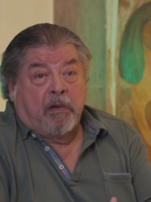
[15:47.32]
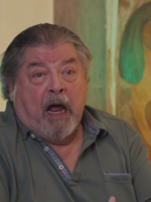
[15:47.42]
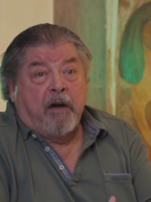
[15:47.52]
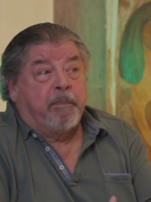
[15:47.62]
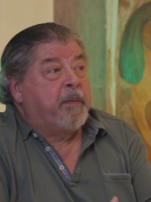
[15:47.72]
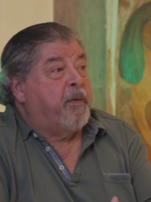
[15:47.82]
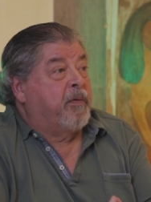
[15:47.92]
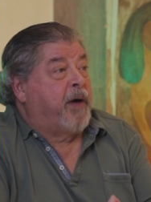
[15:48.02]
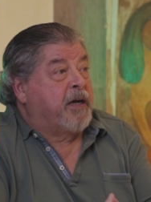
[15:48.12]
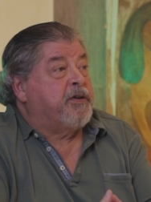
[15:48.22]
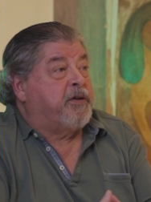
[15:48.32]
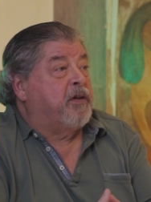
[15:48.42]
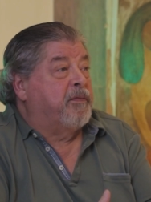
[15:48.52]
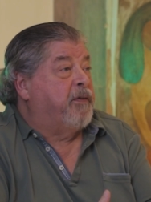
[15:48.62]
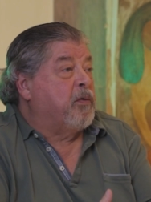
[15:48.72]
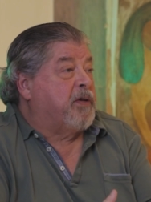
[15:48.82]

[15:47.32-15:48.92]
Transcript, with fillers: a lot of people registered to vote.